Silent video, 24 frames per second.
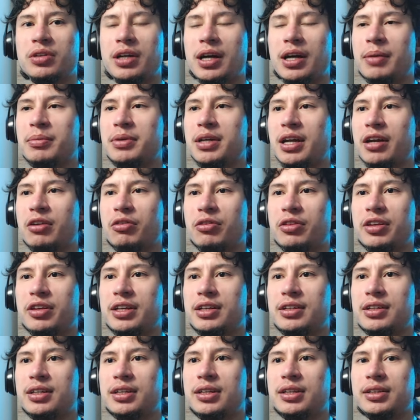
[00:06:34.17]
I mean, I don't
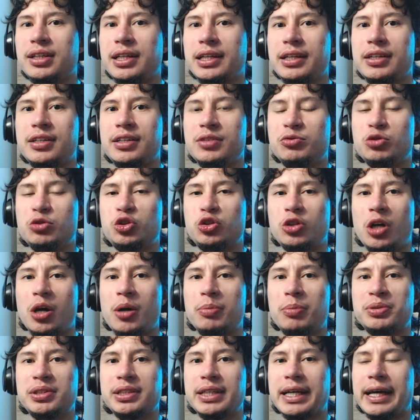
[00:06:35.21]
think he
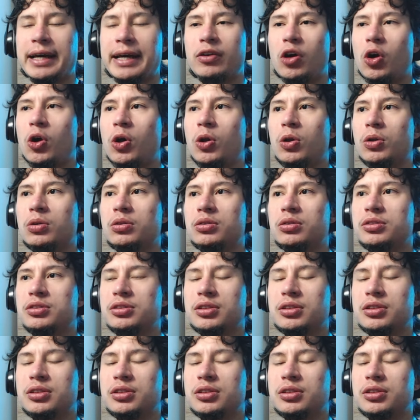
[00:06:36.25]
stopped at all.